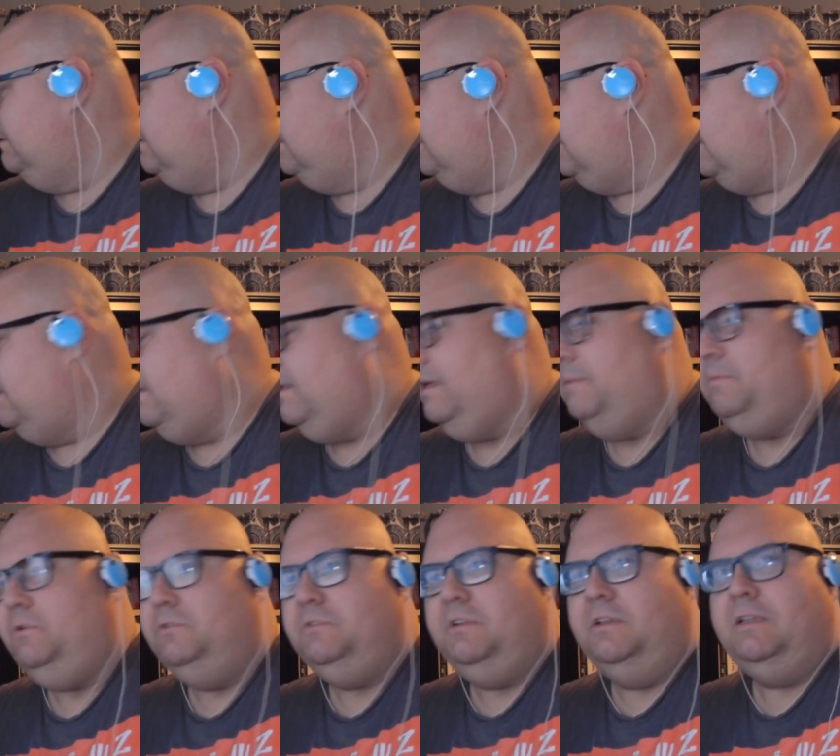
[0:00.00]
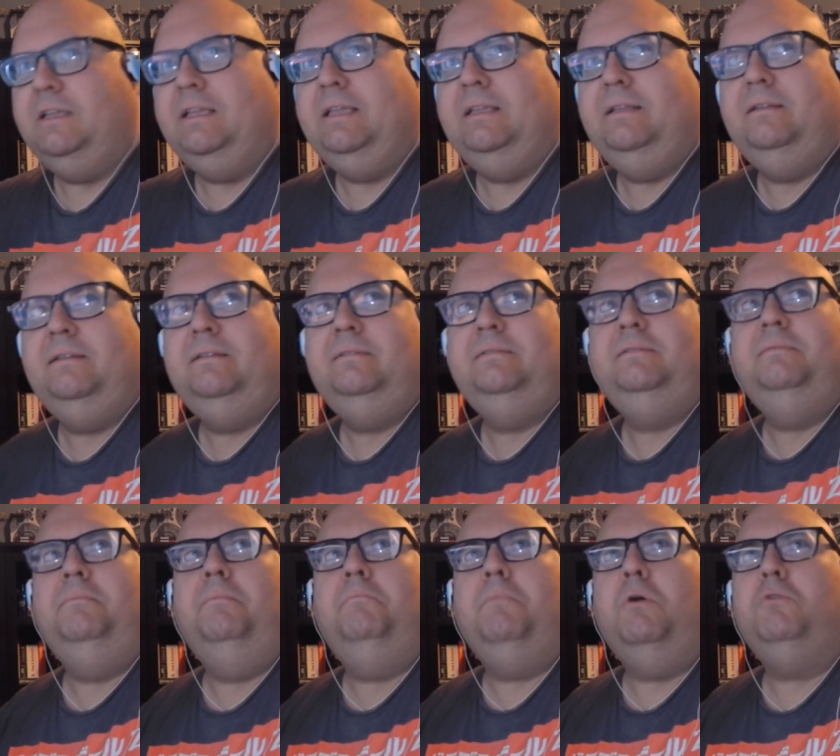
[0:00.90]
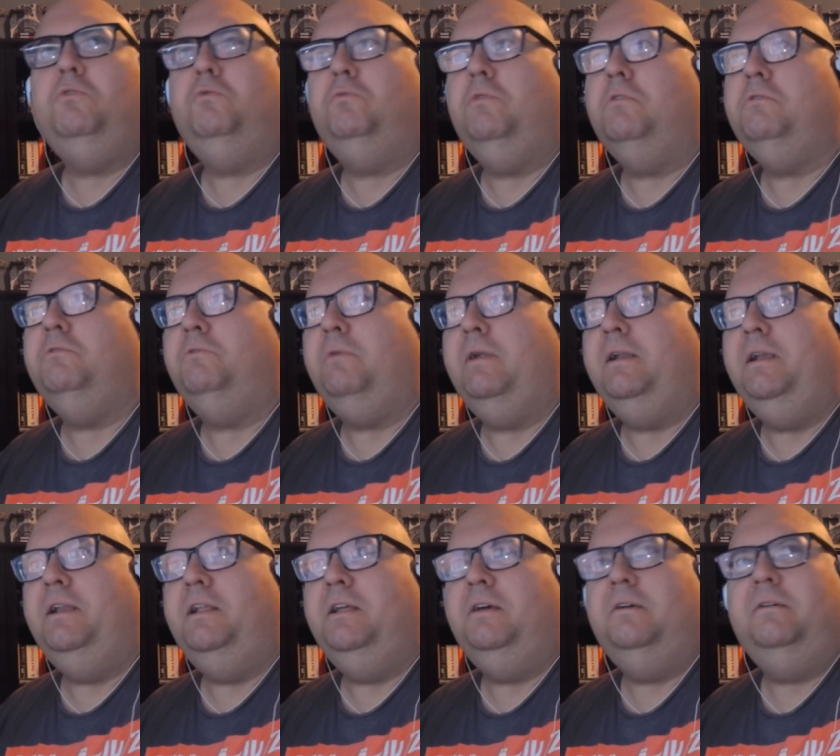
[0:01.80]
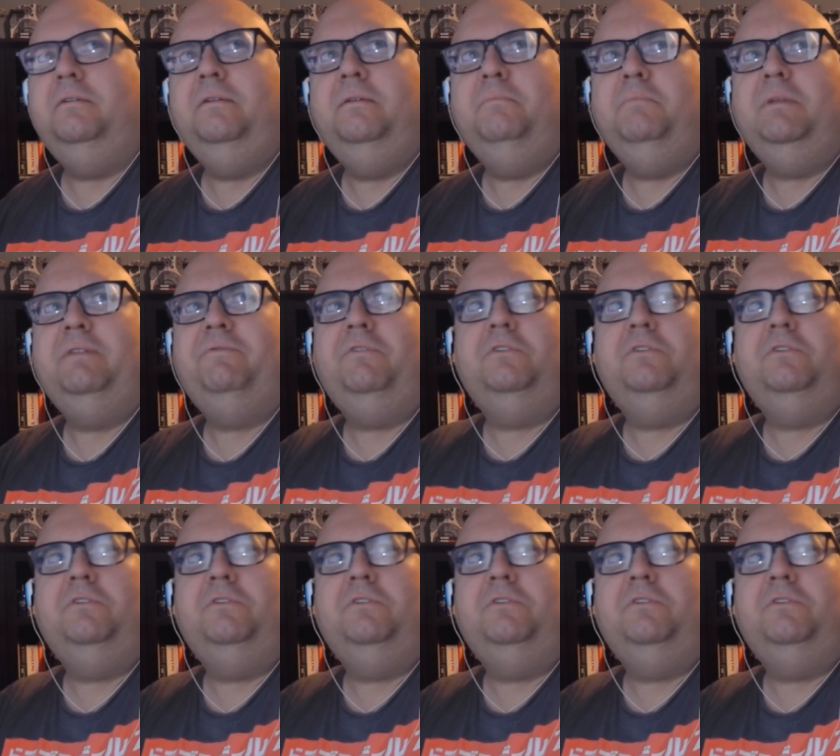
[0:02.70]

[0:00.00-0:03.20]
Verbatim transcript: I'm using a Motorola right now, but I've